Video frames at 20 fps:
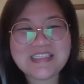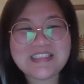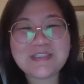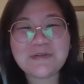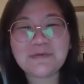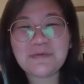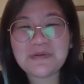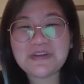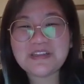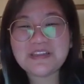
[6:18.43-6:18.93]
It's
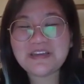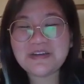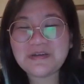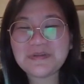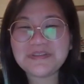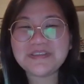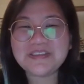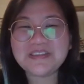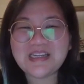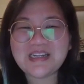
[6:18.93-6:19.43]
a really
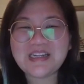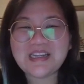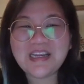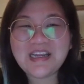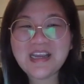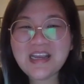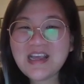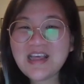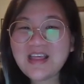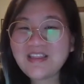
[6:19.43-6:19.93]
cool
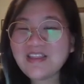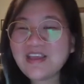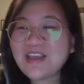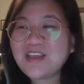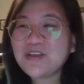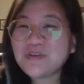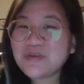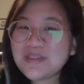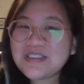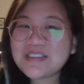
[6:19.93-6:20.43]
study
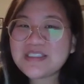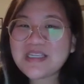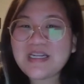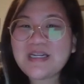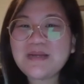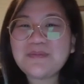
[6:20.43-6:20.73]
that you can sign